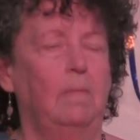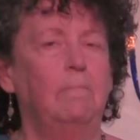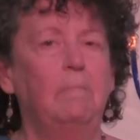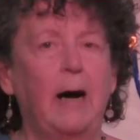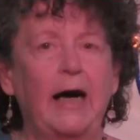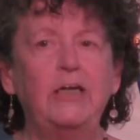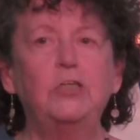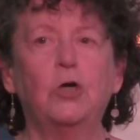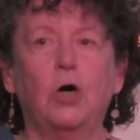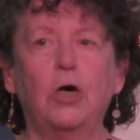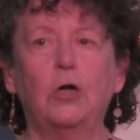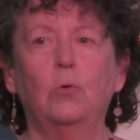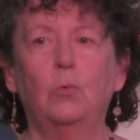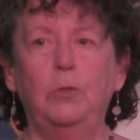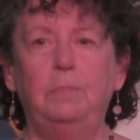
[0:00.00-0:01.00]
My
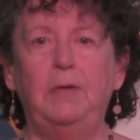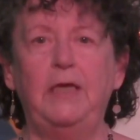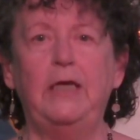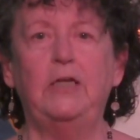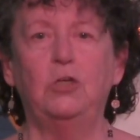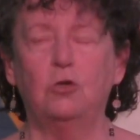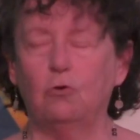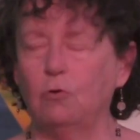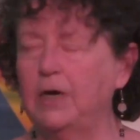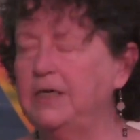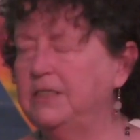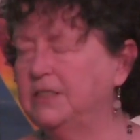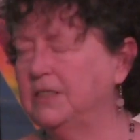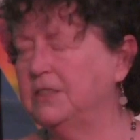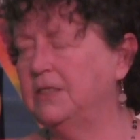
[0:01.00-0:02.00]
daughter would be in
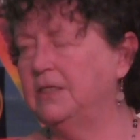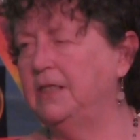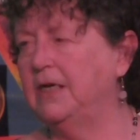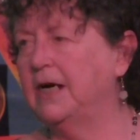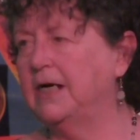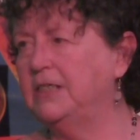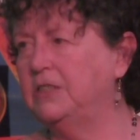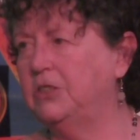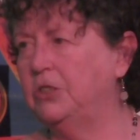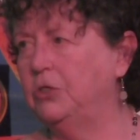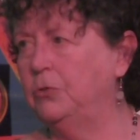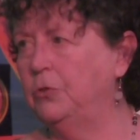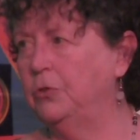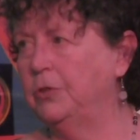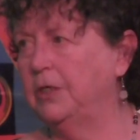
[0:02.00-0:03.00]
crisis in the
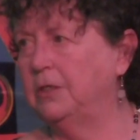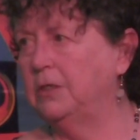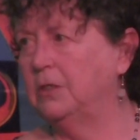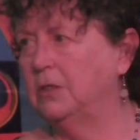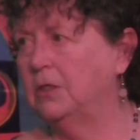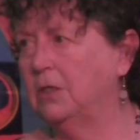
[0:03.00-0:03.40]
ICU unit.